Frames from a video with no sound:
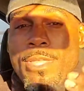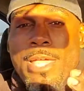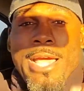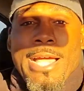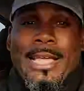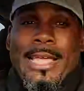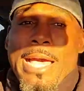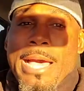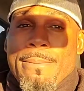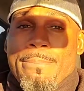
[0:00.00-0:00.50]

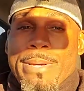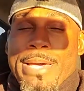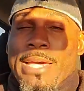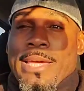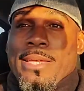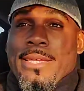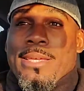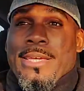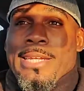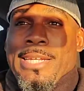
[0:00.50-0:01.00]
I got
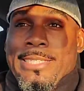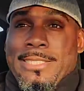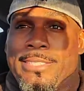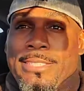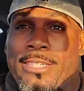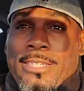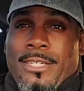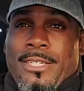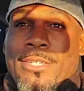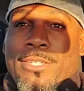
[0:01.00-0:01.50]
back and I
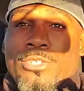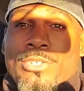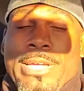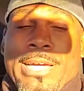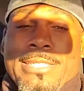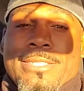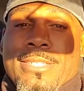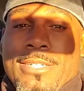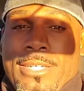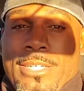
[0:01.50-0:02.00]
said, you
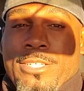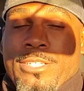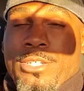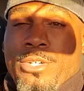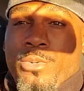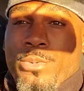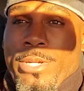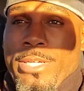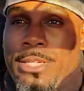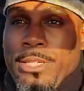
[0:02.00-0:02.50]
got to the end of
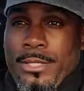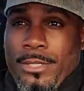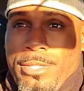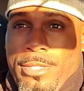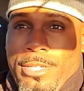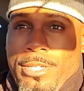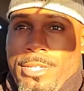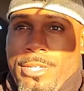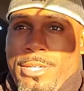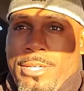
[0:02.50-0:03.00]
the
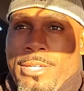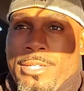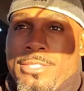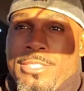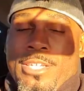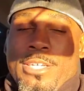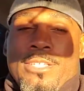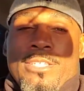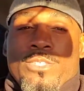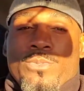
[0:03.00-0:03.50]
week
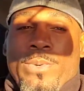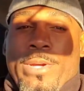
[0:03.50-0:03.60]
to get this